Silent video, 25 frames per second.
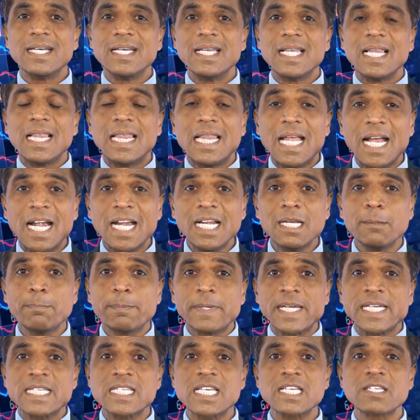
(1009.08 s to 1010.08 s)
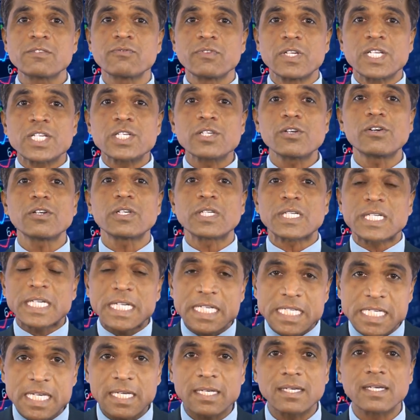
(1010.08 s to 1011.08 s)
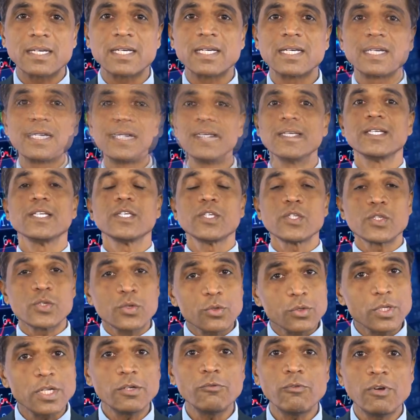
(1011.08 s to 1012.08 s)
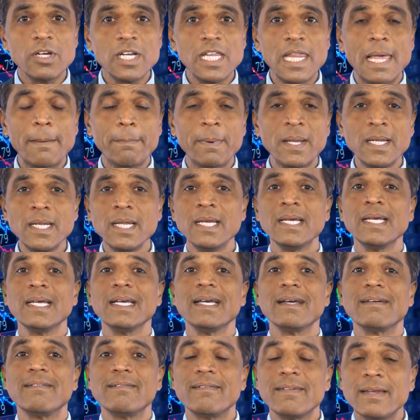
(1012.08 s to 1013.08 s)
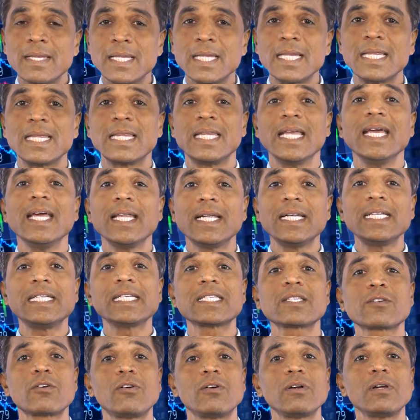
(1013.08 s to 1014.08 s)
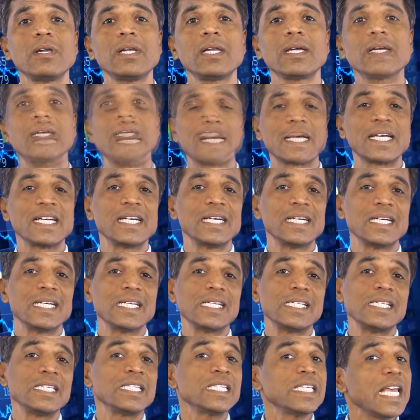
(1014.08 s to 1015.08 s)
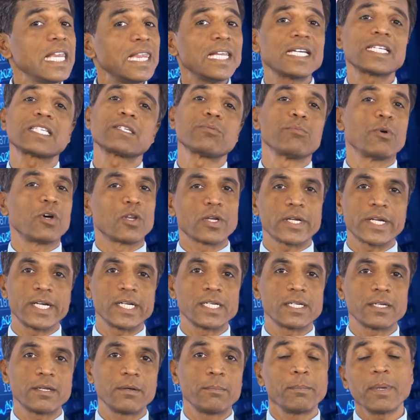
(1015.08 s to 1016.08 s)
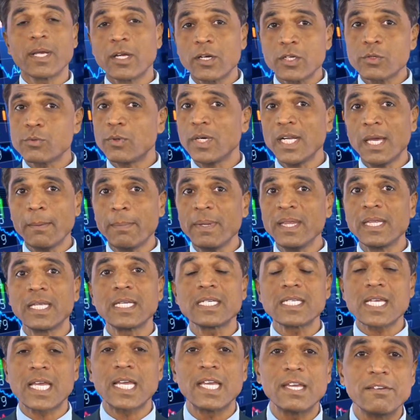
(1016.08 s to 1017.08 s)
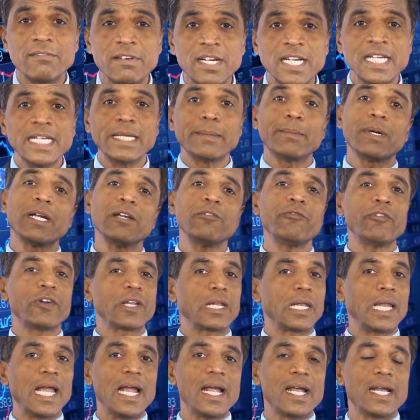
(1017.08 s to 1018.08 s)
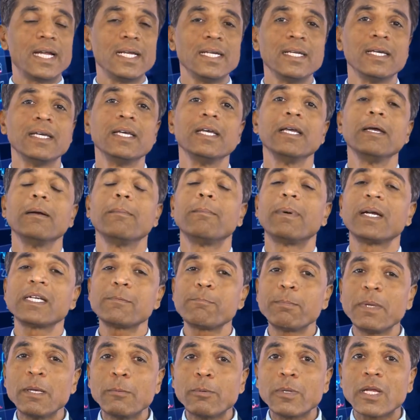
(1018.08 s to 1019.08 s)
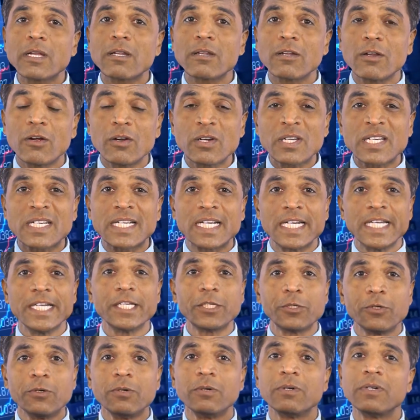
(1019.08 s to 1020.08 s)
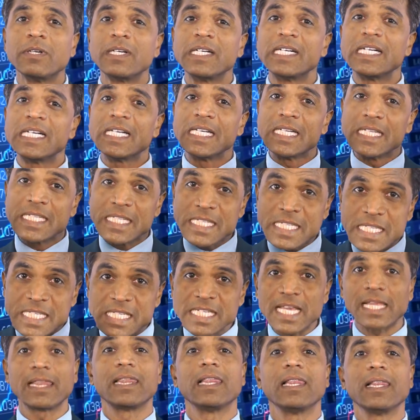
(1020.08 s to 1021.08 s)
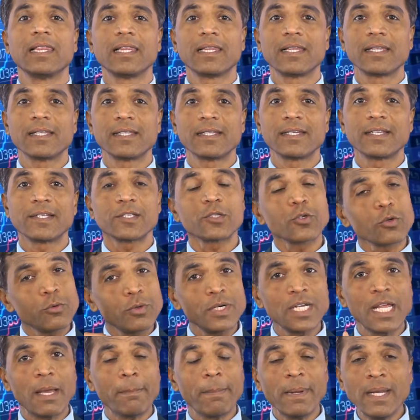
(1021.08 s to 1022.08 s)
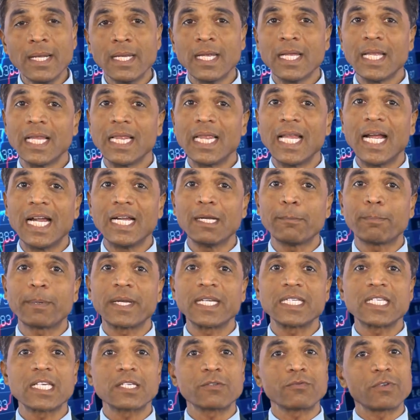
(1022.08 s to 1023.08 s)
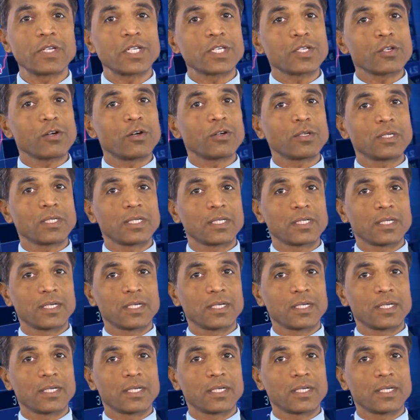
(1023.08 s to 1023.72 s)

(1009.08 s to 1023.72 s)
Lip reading: land prices will start raising. So that what will happen? There it is called seller's market. Because what happened? There is a heavy demand for land, but people are not ready to sell. So what happened? Land prices will start